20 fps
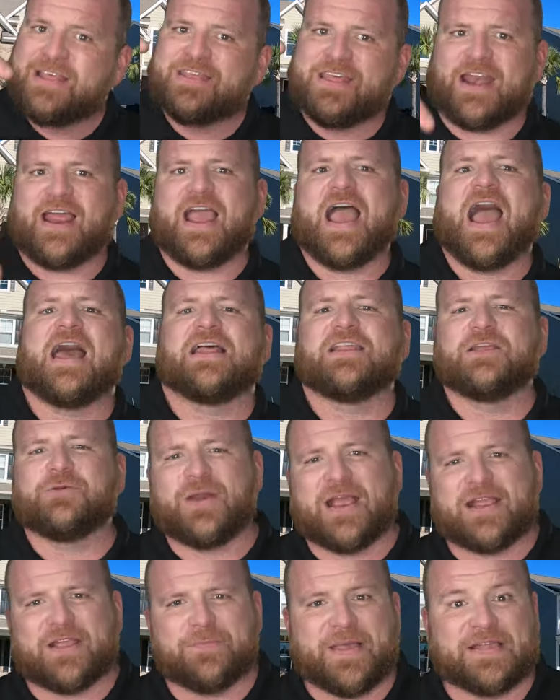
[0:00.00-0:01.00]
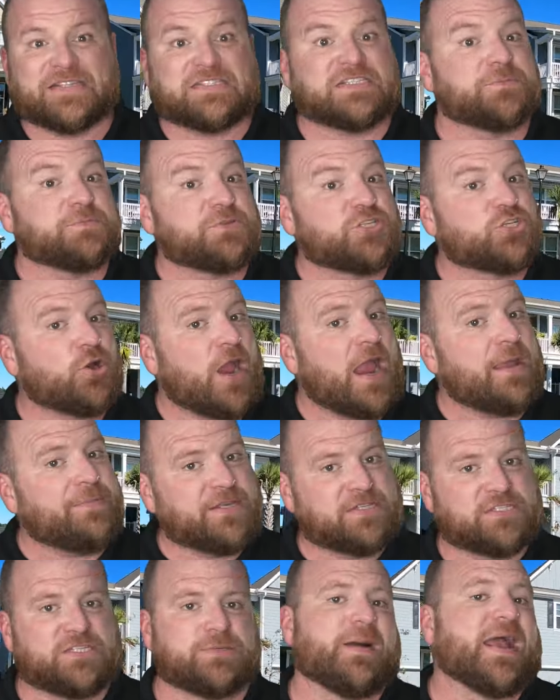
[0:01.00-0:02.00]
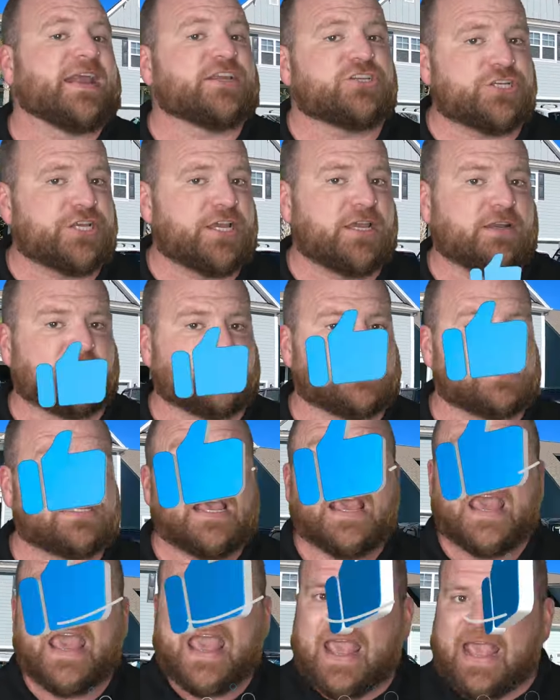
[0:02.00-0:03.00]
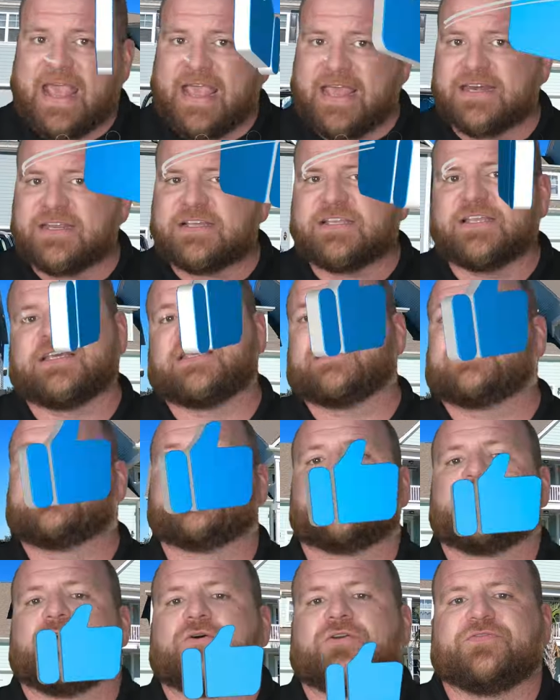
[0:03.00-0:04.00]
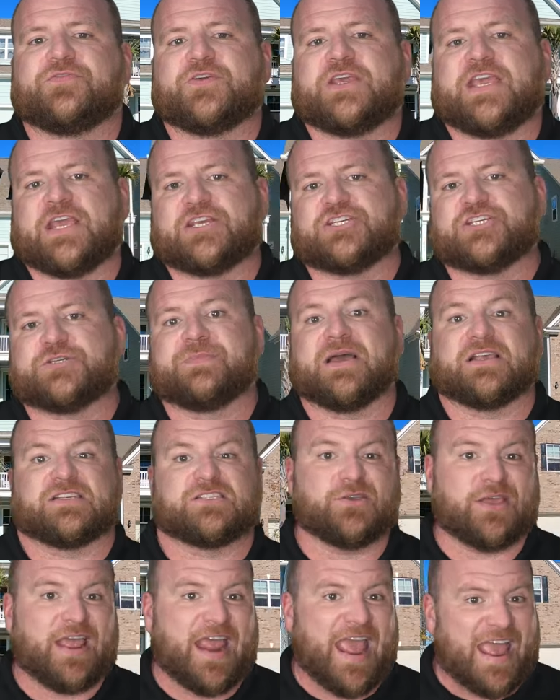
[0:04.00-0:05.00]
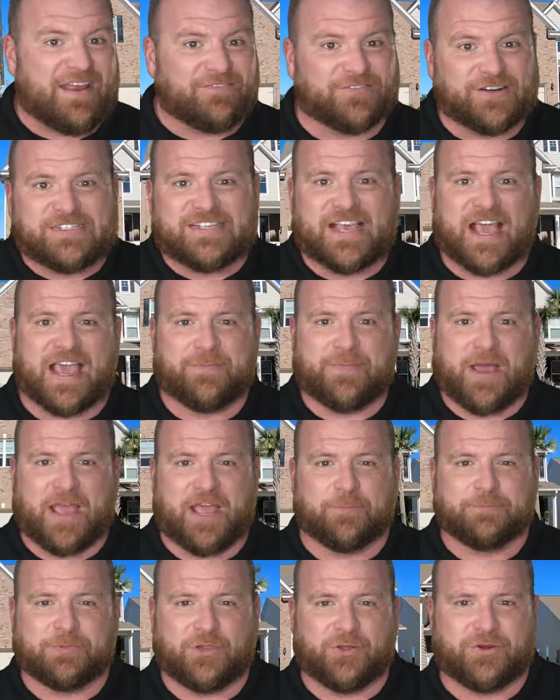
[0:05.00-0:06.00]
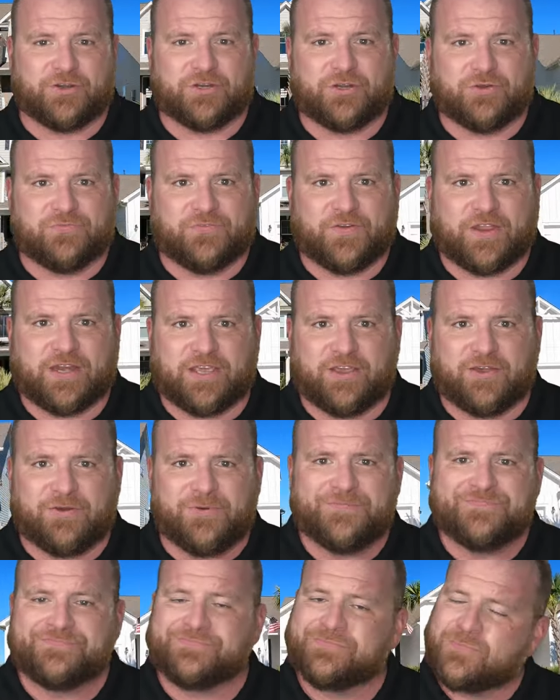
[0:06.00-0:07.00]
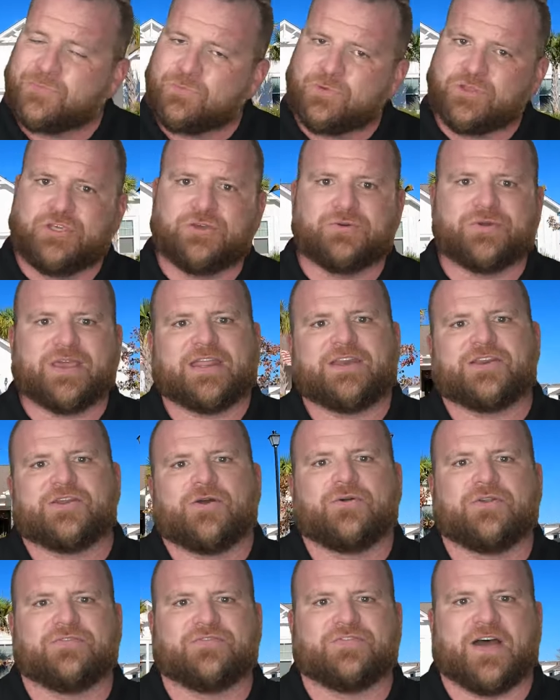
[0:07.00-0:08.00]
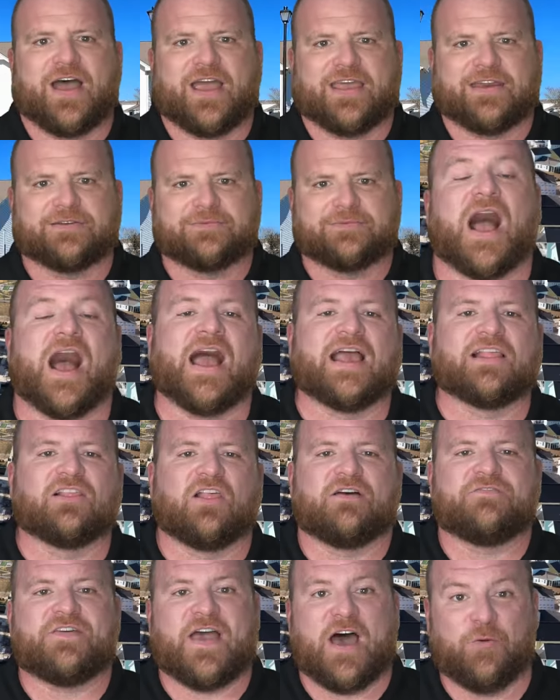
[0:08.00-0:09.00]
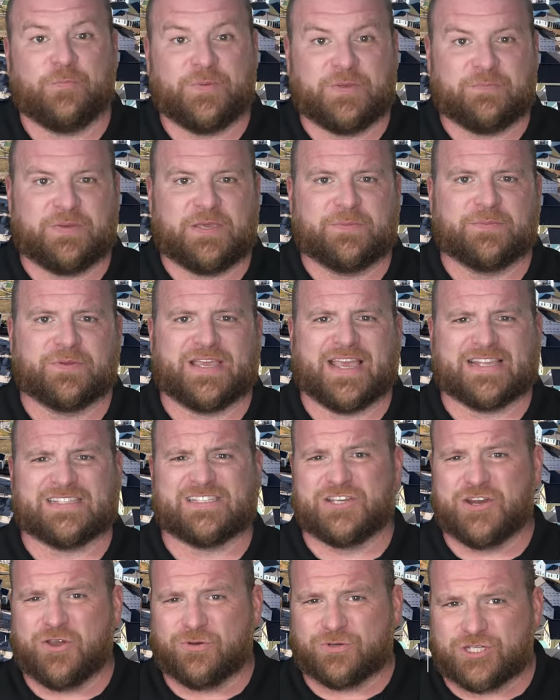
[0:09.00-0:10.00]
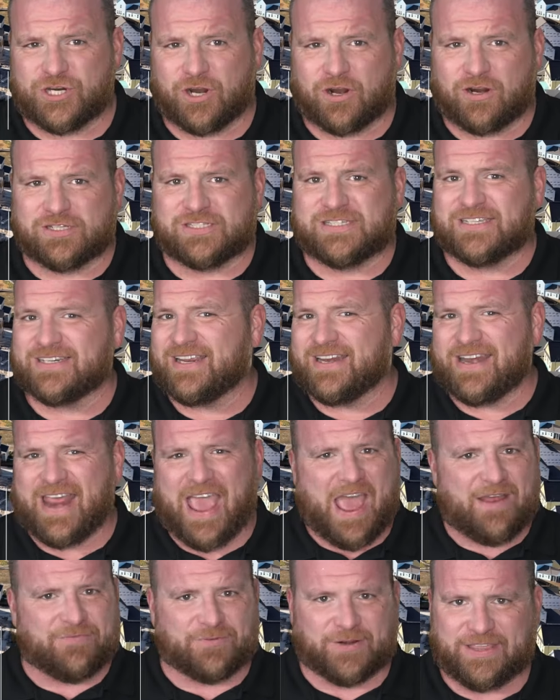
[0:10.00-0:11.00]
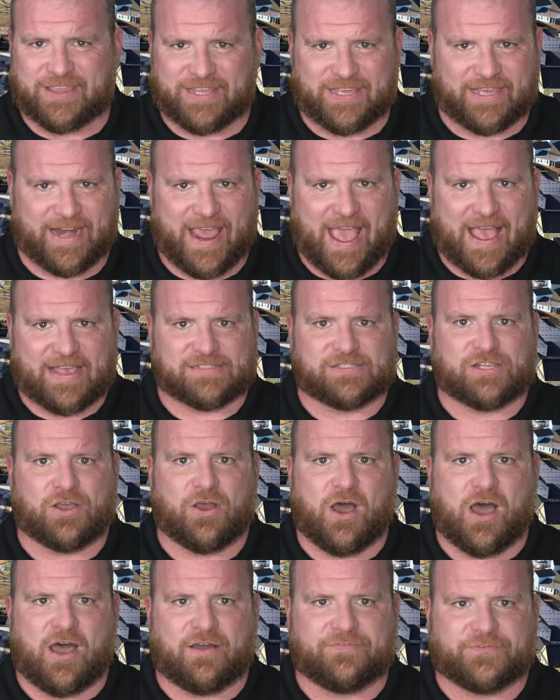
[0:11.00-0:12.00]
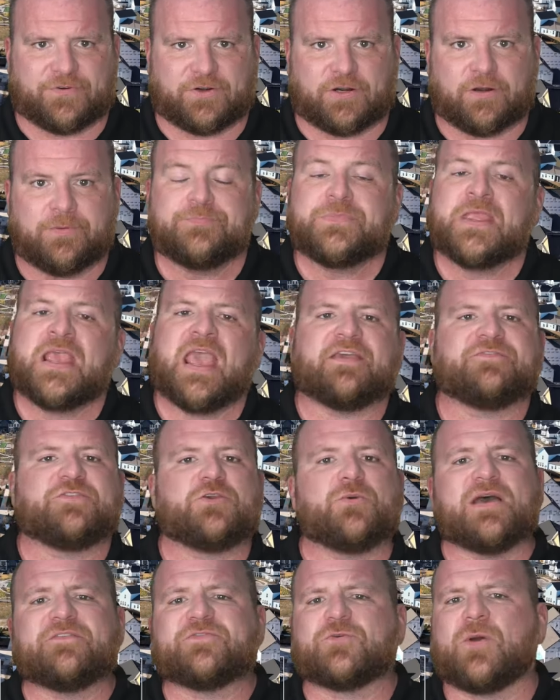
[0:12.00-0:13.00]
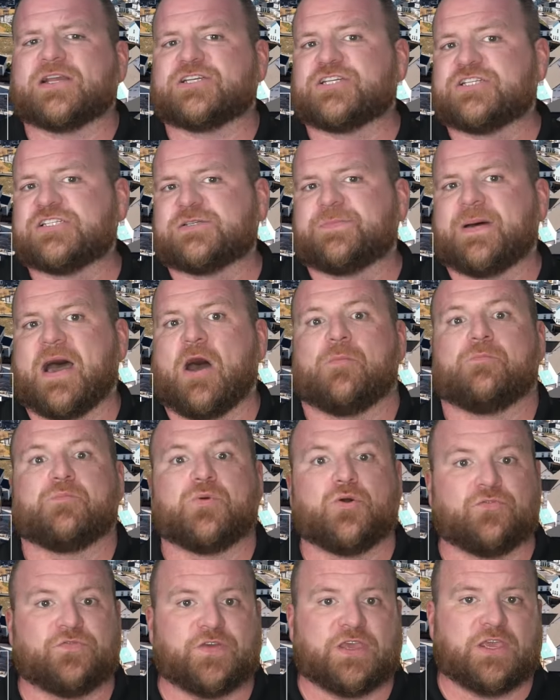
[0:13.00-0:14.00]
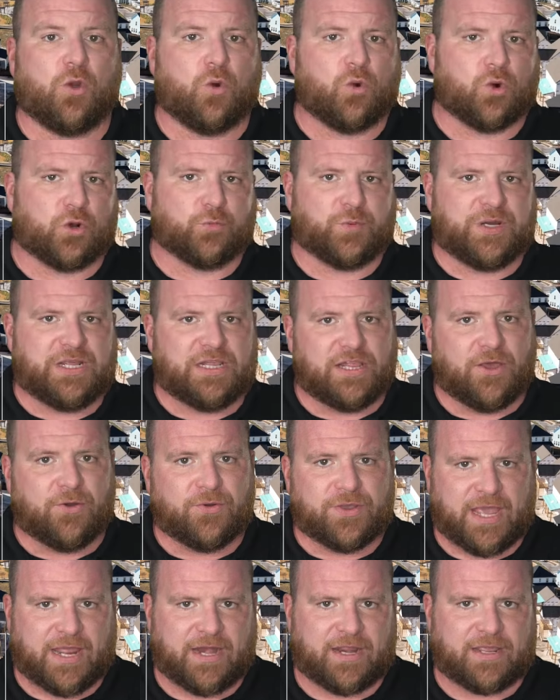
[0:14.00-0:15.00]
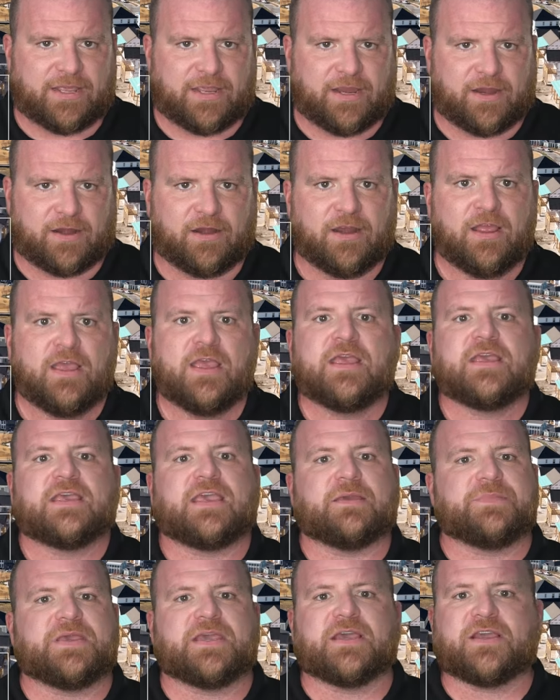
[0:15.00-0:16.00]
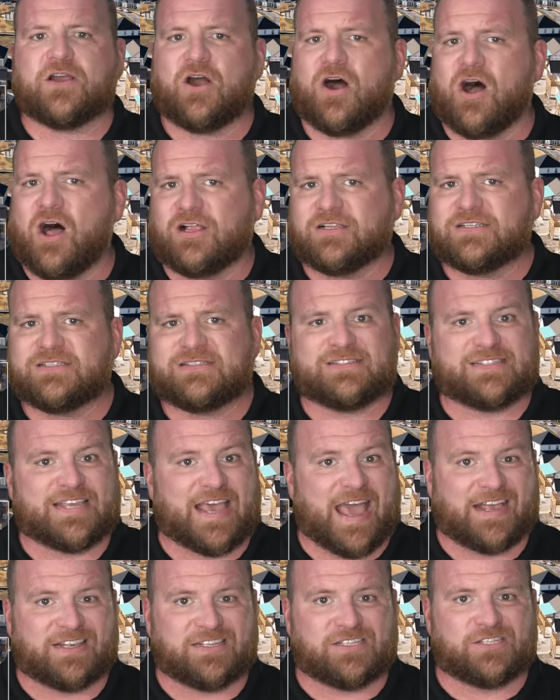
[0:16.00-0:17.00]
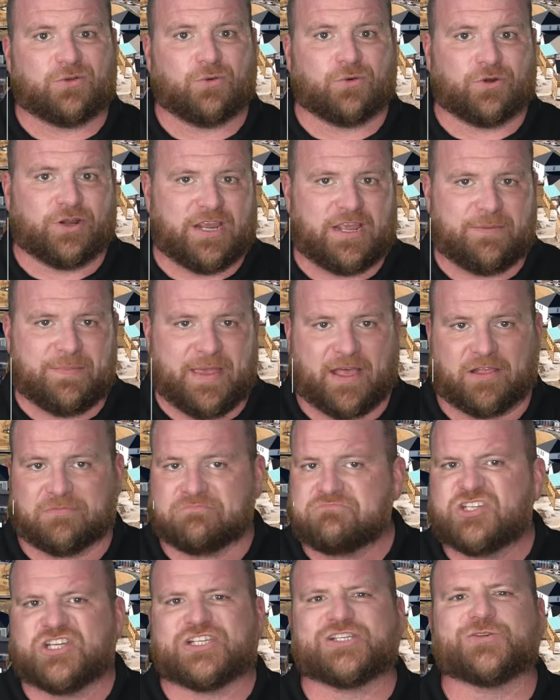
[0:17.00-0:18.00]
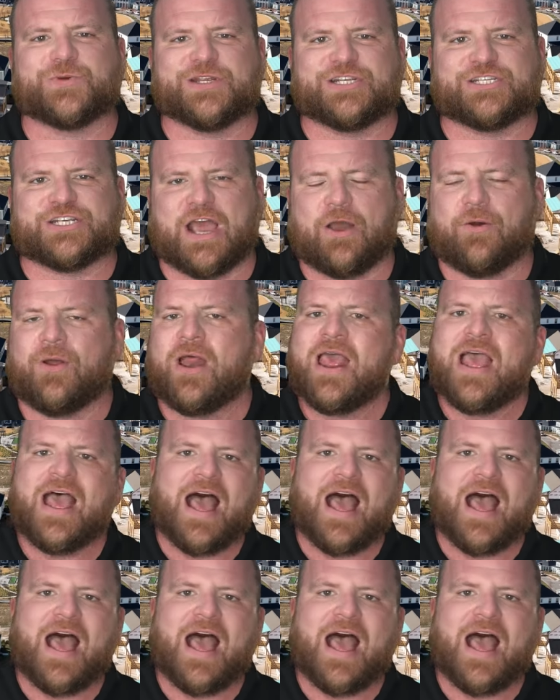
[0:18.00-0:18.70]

then I highly recommend subscribing to my channels and clicking the notification bell so that every time I upload a new video, well, you get notified. I love helping people get to know Charleston and everything it has to offer. If you have questions about moving or relocating here, give me a call, text, or email. Just reach out.